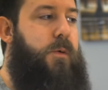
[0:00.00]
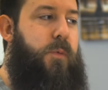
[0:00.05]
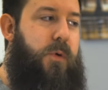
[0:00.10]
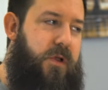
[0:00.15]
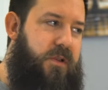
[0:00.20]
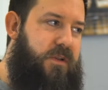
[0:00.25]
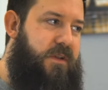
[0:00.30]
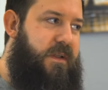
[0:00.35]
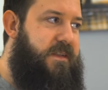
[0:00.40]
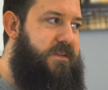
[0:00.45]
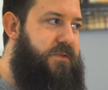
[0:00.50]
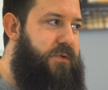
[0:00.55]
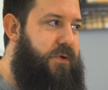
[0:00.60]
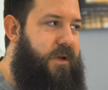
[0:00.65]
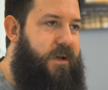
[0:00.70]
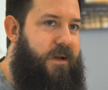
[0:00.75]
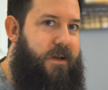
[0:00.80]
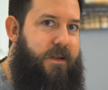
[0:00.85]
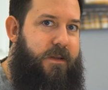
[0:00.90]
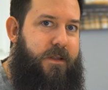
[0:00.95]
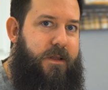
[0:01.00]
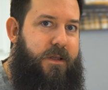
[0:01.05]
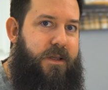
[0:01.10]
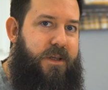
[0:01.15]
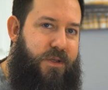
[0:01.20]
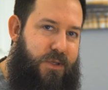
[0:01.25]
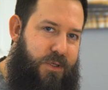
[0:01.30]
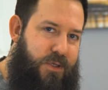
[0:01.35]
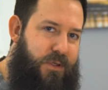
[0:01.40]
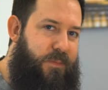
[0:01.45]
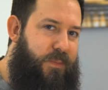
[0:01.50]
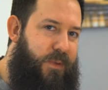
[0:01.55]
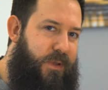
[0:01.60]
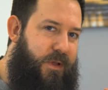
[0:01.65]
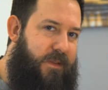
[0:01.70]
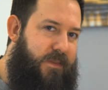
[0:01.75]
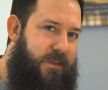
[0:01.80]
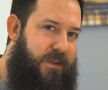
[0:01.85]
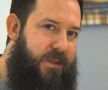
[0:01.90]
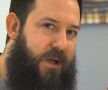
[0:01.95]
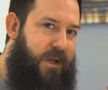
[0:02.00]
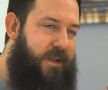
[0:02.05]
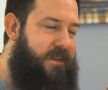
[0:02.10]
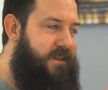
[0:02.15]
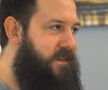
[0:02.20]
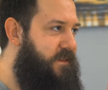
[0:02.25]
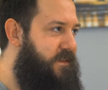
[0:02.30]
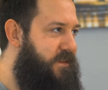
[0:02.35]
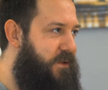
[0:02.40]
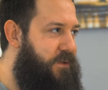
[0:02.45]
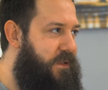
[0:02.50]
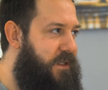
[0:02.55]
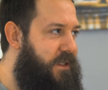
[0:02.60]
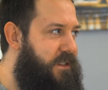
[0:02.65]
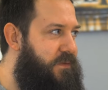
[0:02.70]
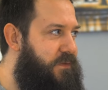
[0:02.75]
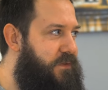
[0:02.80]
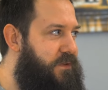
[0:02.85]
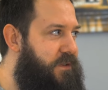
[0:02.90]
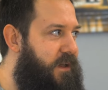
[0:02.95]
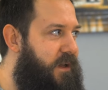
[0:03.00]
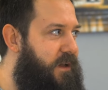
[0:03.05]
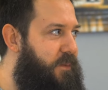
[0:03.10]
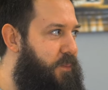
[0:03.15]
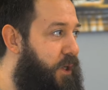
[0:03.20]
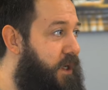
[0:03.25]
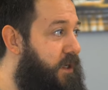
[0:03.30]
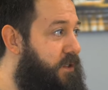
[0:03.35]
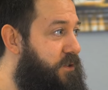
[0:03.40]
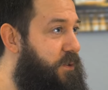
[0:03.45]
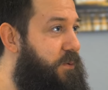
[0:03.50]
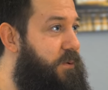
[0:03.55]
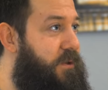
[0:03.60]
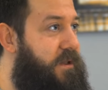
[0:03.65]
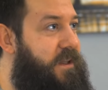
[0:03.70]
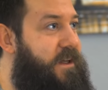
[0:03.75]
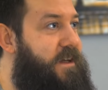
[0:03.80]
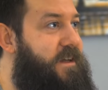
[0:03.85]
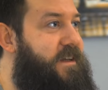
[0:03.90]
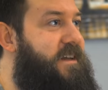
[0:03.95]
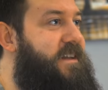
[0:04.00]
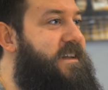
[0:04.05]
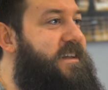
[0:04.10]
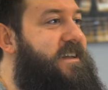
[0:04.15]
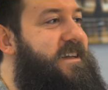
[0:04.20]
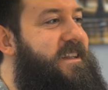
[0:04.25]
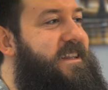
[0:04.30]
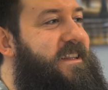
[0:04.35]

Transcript: When all lights are on, it could be on the not so tasteful side, but I actually really like it.